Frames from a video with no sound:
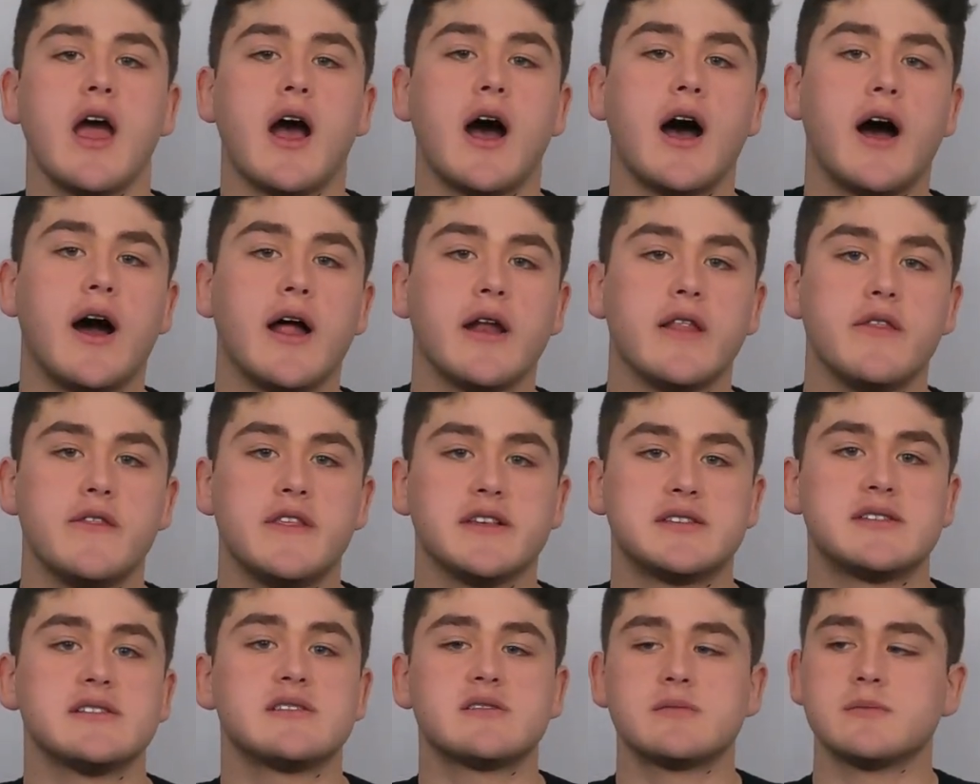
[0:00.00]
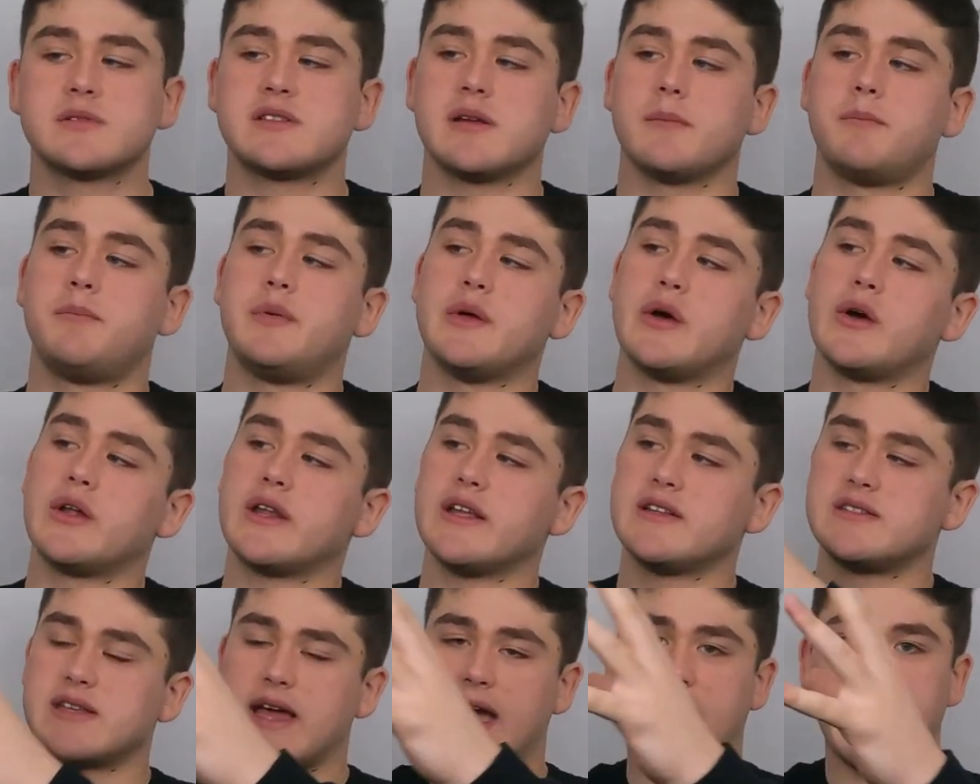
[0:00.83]
on the system's
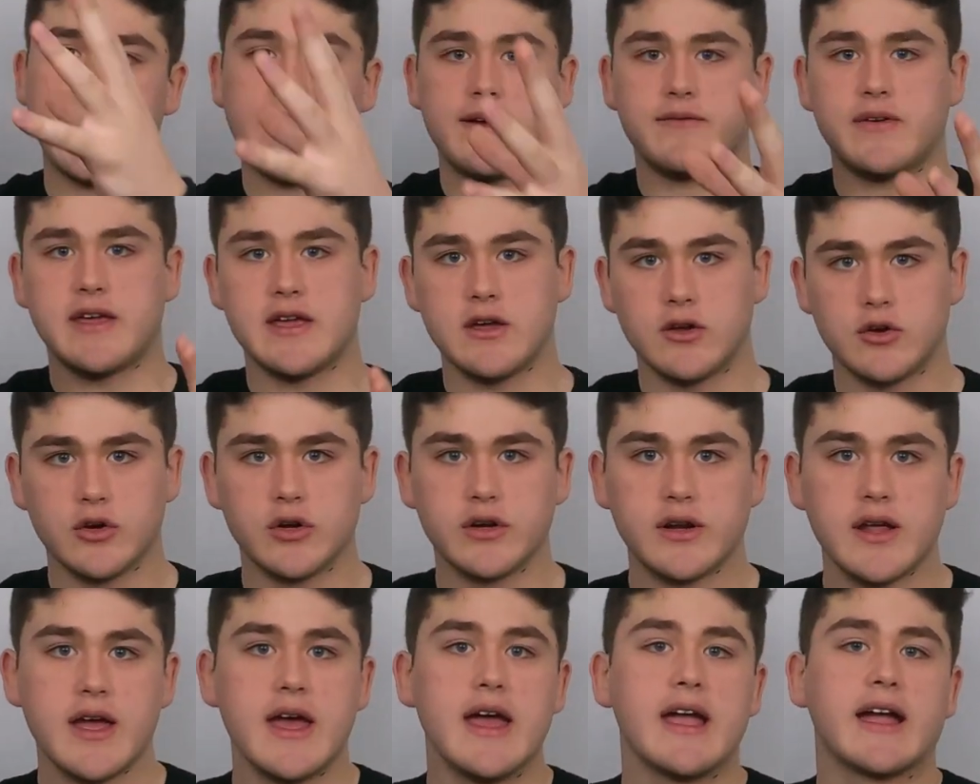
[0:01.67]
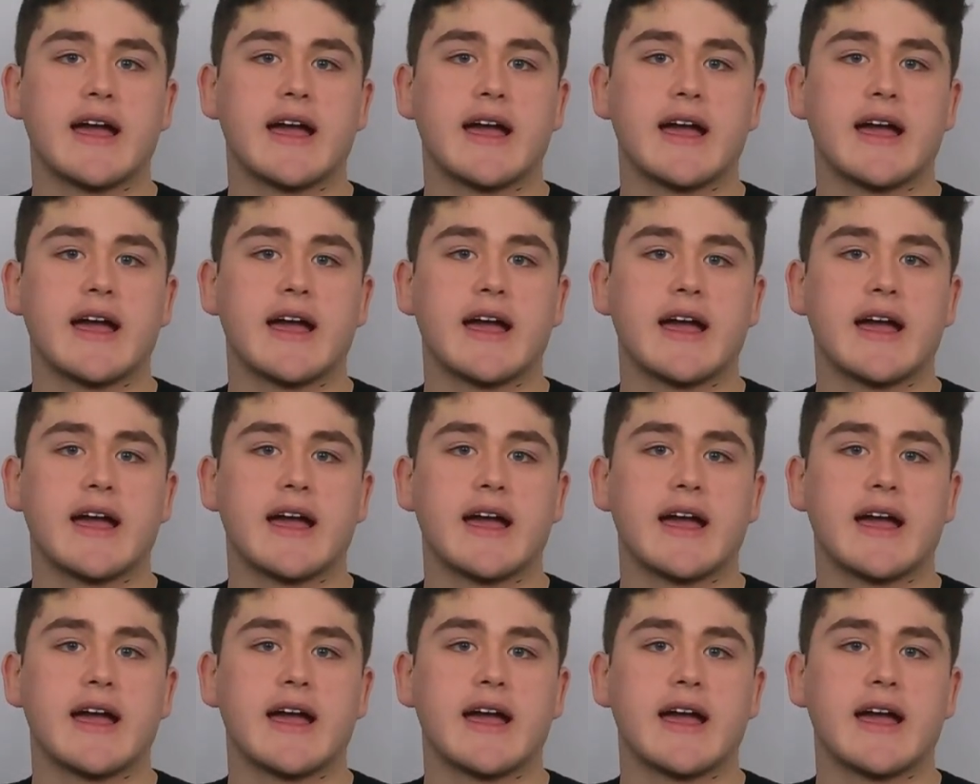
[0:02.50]
ability to have a good